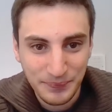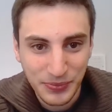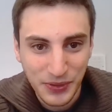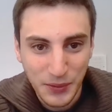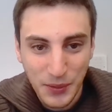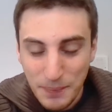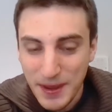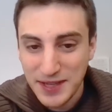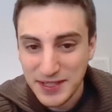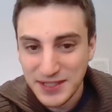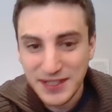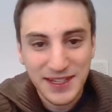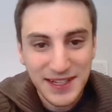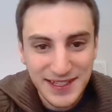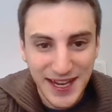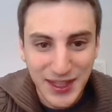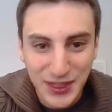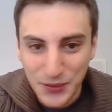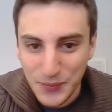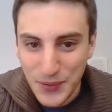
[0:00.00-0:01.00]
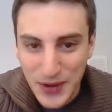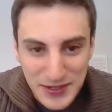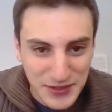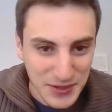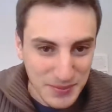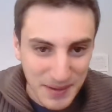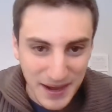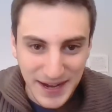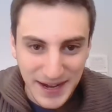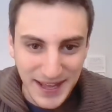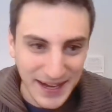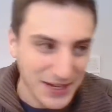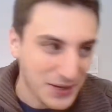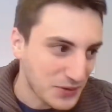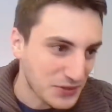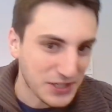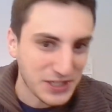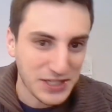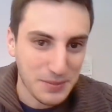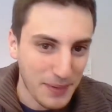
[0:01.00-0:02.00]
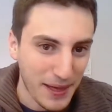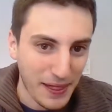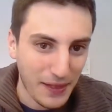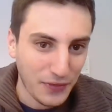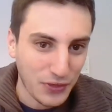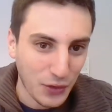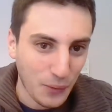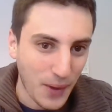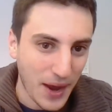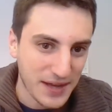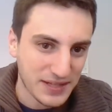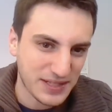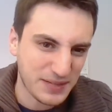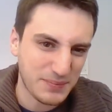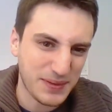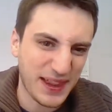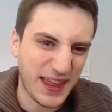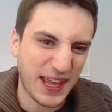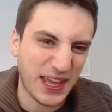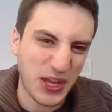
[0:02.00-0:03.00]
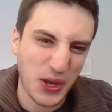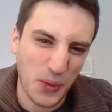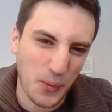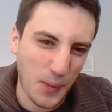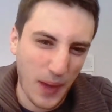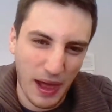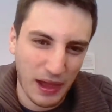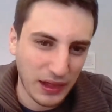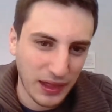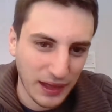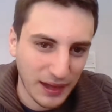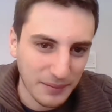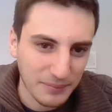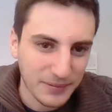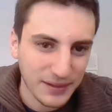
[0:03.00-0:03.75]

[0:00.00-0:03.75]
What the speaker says: We're basically going to take the Western money and use it to bail out the West and be like, you're welcome.